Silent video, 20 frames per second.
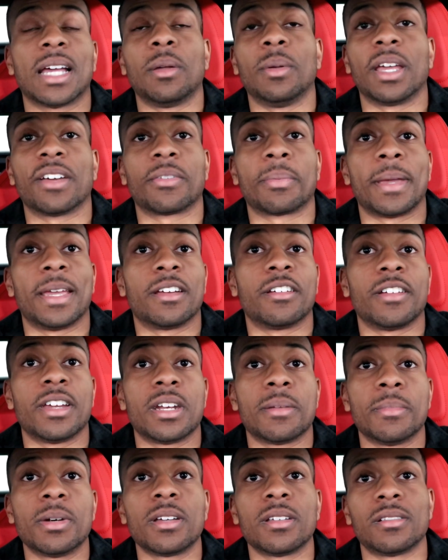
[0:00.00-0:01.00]
I only have to pay $1
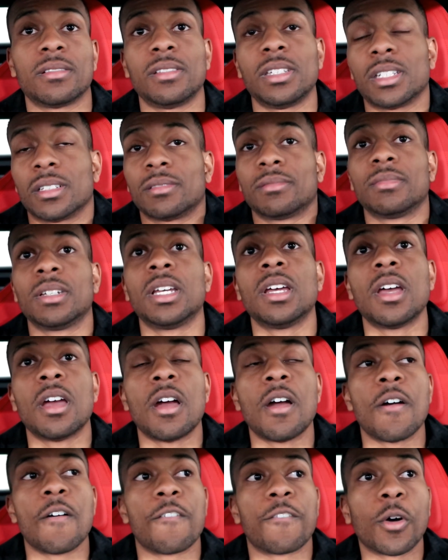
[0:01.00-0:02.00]
grand a month, you know,
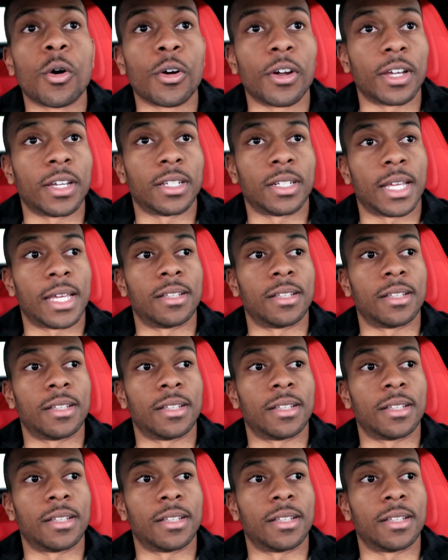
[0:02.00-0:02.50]
for it.